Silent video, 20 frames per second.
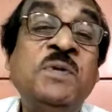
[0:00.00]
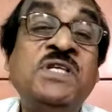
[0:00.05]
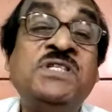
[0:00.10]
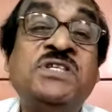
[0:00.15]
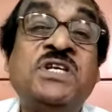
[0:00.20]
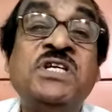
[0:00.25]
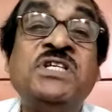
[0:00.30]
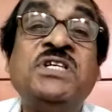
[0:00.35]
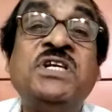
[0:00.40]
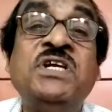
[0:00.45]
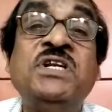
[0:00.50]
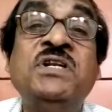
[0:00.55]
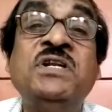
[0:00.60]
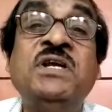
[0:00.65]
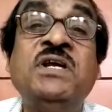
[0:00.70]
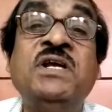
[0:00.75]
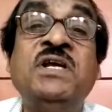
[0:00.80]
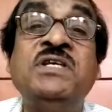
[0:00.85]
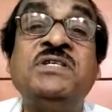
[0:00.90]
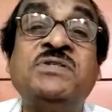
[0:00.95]

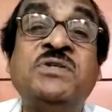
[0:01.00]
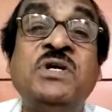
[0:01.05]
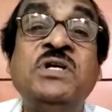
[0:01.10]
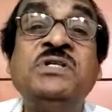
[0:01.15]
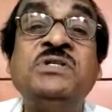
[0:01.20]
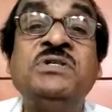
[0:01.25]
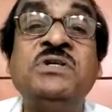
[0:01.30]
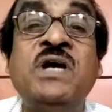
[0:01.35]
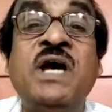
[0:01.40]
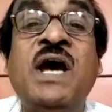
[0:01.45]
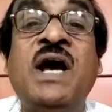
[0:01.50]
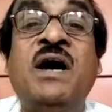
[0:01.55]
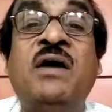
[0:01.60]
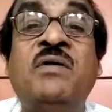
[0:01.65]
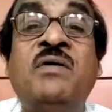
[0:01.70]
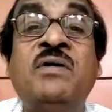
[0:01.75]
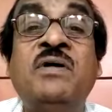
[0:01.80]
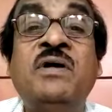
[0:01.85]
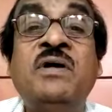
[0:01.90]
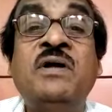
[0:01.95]
discussion is going to
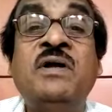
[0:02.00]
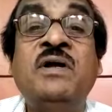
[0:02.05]
have